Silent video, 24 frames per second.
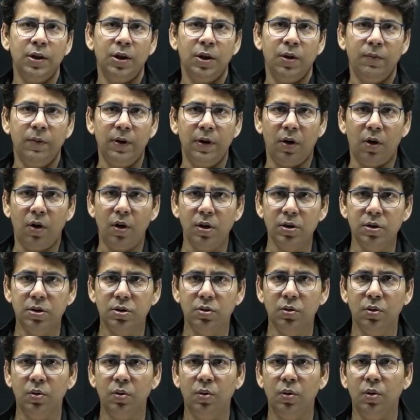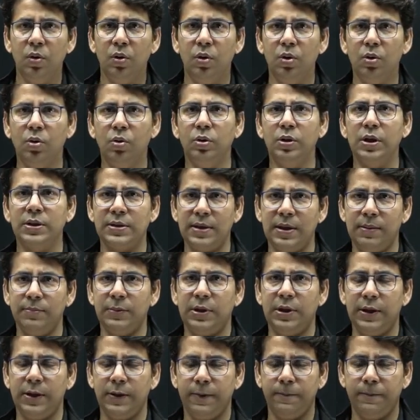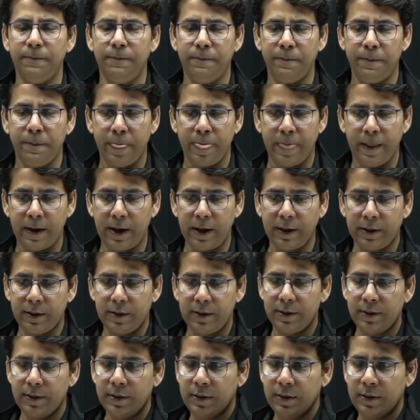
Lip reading: will also do the same thing, right?